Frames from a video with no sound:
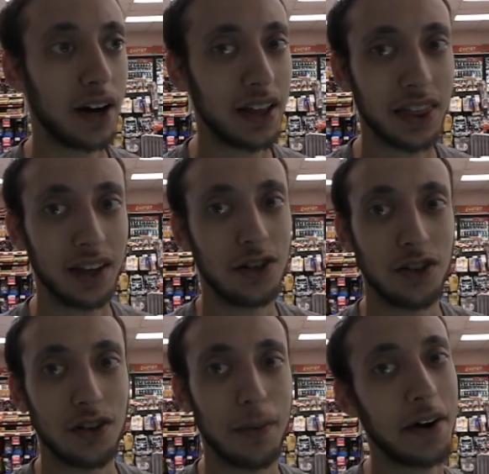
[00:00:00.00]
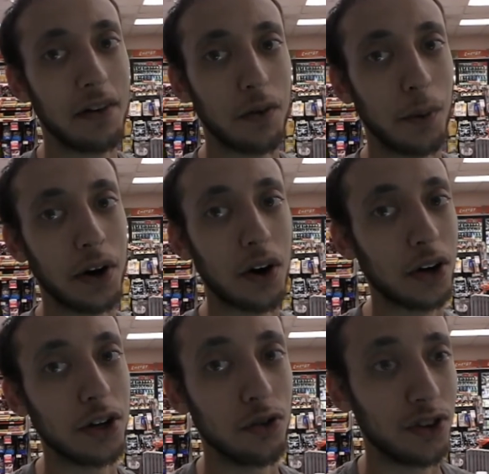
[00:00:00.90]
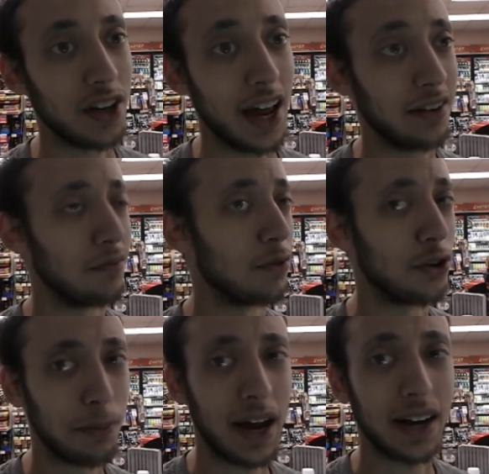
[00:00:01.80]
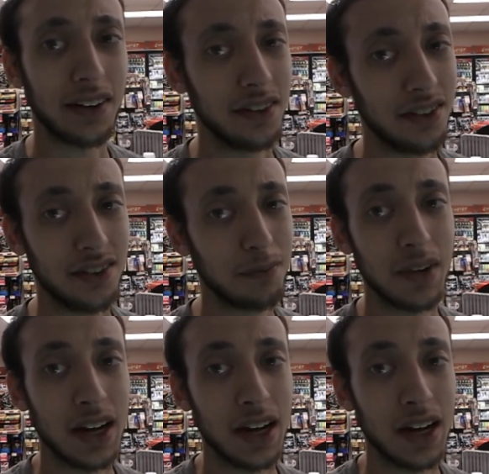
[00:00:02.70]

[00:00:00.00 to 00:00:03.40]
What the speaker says: but I think just about everyone argues in that respect. It's